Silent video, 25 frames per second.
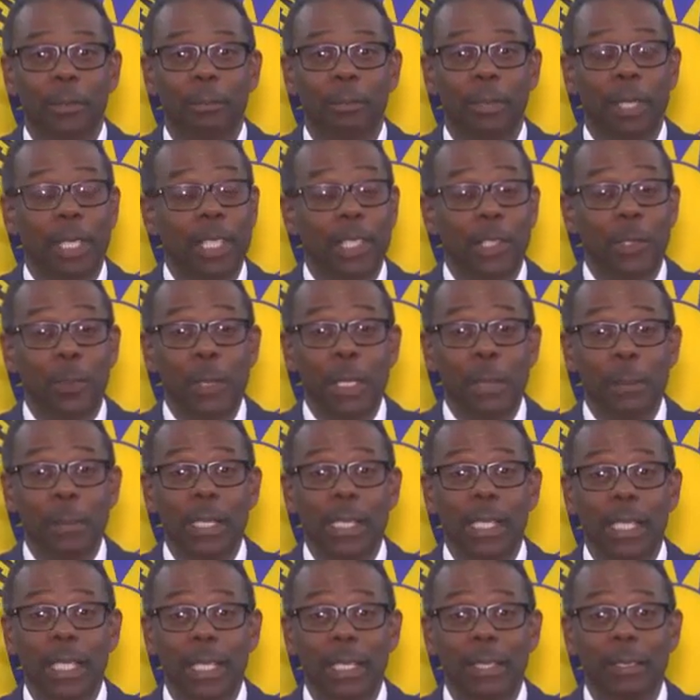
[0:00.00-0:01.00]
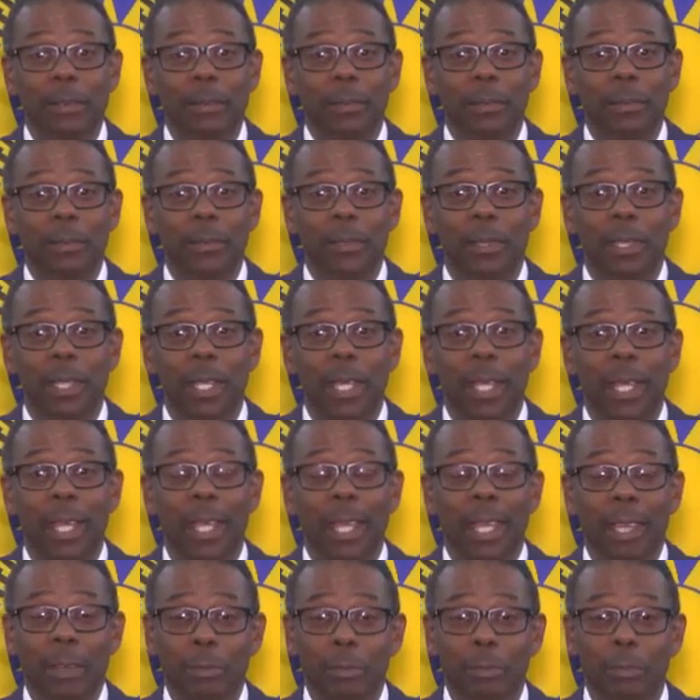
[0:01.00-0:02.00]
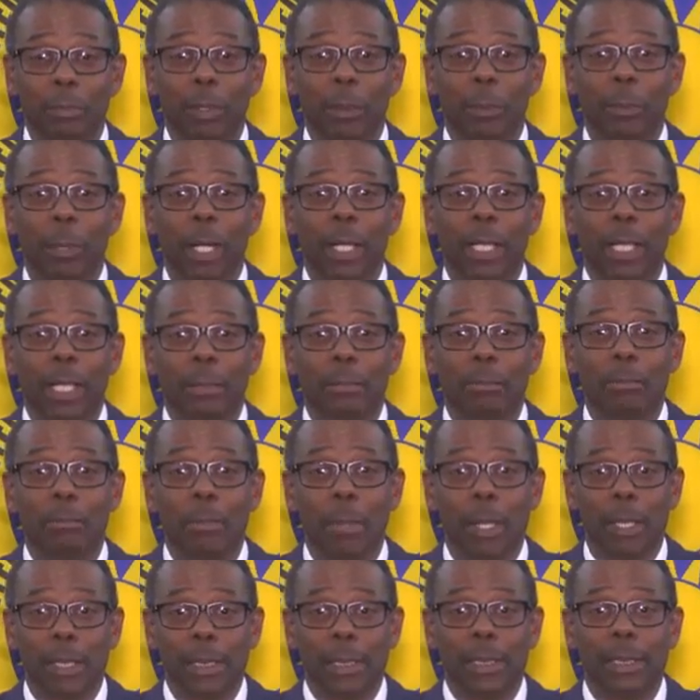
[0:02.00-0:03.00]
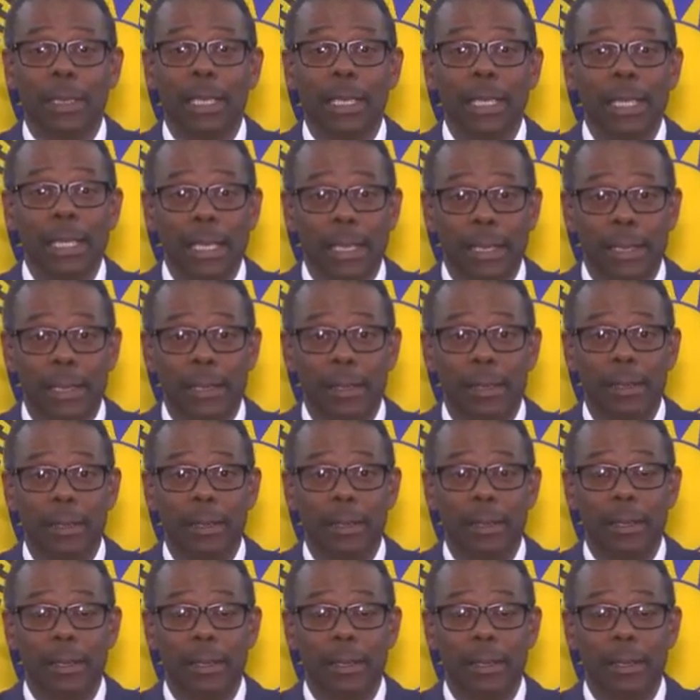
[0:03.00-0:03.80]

because we believe everybody must eat.